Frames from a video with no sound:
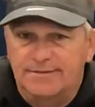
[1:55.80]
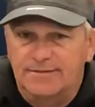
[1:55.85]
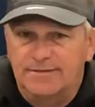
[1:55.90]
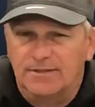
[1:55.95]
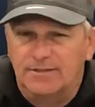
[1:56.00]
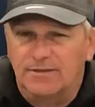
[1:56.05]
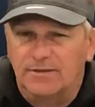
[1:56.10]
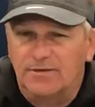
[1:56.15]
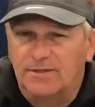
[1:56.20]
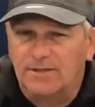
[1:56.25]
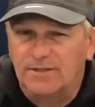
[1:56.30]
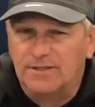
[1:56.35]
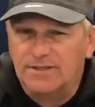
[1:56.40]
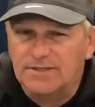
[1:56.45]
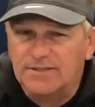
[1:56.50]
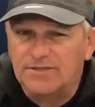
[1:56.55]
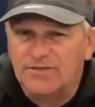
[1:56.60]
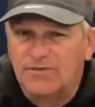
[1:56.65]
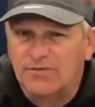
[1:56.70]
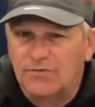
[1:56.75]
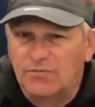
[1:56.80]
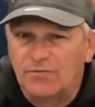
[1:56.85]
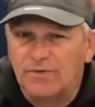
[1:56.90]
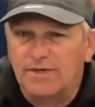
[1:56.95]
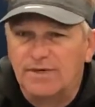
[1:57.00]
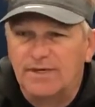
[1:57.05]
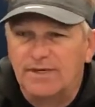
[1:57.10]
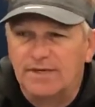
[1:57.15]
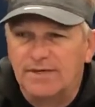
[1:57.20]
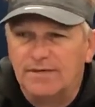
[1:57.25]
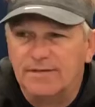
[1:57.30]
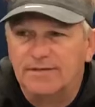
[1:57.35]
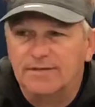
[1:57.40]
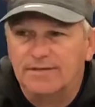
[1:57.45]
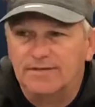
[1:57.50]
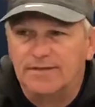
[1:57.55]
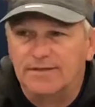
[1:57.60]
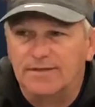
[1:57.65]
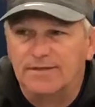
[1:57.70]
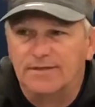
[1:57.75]
you know, at least three
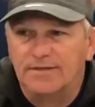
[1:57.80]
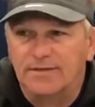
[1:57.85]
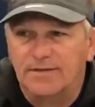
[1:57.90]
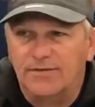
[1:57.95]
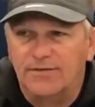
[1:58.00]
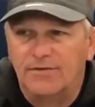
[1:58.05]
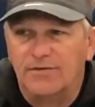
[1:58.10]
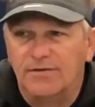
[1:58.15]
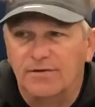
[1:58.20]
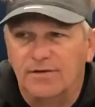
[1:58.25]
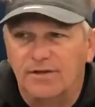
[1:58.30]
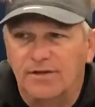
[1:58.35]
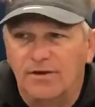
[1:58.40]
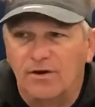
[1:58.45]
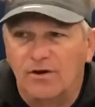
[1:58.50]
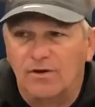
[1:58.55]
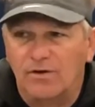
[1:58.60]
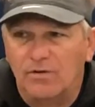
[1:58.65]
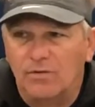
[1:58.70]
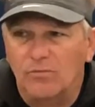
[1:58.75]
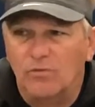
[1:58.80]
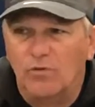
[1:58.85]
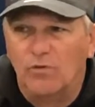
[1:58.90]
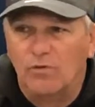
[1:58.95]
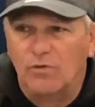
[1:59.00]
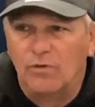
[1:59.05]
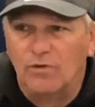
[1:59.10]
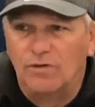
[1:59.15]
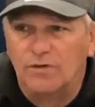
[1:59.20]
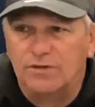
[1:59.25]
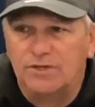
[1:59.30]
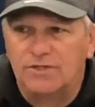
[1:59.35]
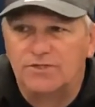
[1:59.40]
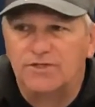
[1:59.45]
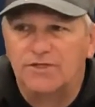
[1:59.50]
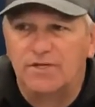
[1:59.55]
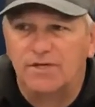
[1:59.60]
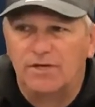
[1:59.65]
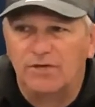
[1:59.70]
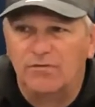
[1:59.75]
30-yard or more
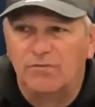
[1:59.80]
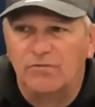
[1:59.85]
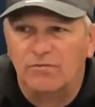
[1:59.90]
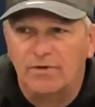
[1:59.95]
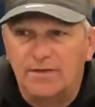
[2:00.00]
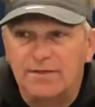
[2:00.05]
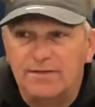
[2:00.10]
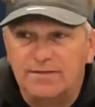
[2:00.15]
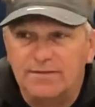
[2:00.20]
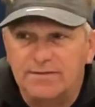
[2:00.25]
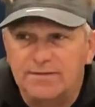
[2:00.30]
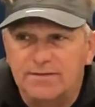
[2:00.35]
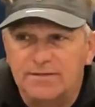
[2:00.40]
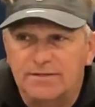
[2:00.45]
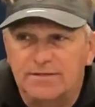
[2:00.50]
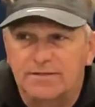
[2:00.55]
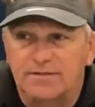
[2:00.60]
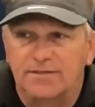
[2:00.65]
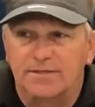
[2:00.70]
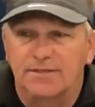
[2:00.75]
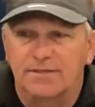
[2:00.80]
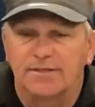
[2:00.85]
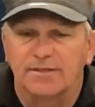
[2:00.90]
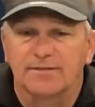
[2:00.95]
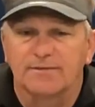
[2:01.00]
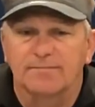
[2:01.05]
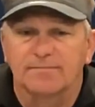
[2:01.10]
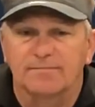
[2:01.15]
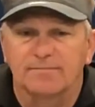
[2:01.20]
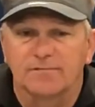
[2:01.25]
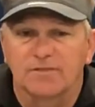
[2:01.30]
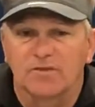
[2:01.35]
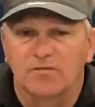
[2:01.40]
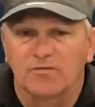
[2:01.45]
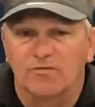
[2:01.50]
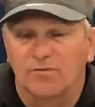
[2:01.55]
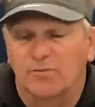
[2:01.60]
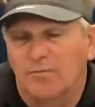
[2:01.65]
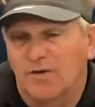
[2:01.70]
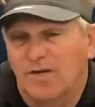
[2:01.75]
touchdown runs.
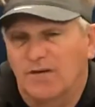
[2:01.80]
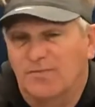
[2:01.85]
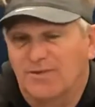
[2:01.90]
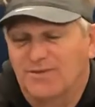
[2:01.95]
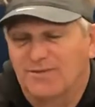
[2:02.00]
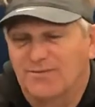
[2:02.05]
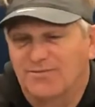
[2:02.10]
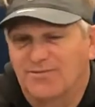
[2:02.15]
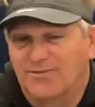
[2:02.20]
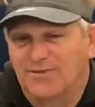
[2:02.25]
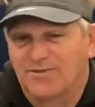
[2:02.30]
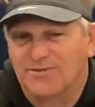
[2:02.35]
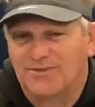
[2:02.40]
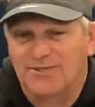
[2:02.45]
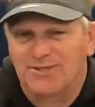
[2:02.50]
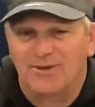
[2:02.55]
Some of them might have been 50